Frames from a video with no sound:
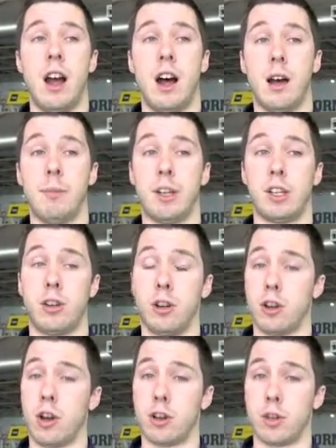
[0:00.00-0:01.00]
It
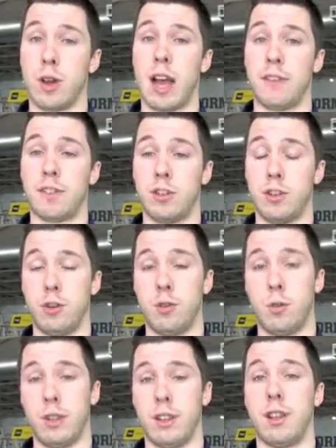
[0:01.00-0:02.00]
could also have to
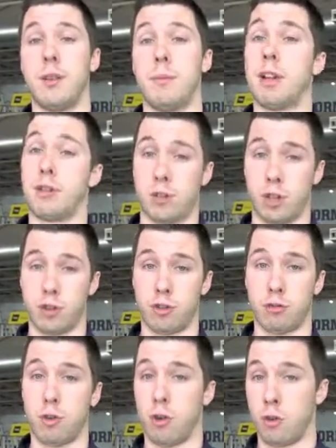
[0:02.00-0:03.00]
do with the muscle
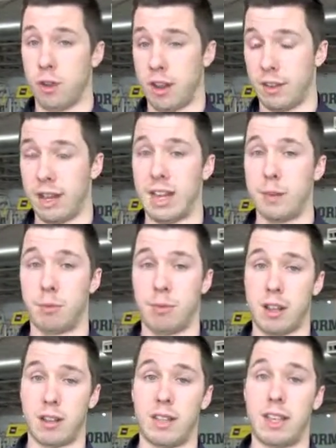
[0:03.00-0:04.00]
control around the hip,
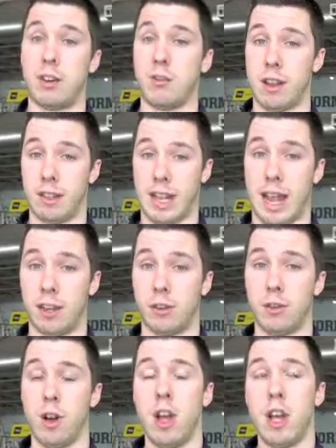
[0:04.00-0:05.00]
around the knee, around the
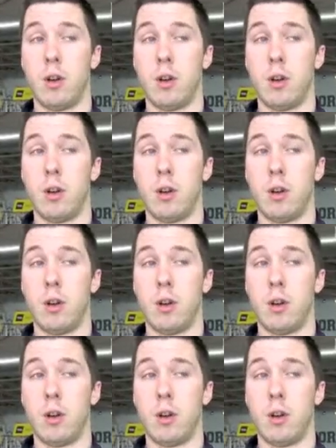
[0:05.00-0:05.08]
ankle.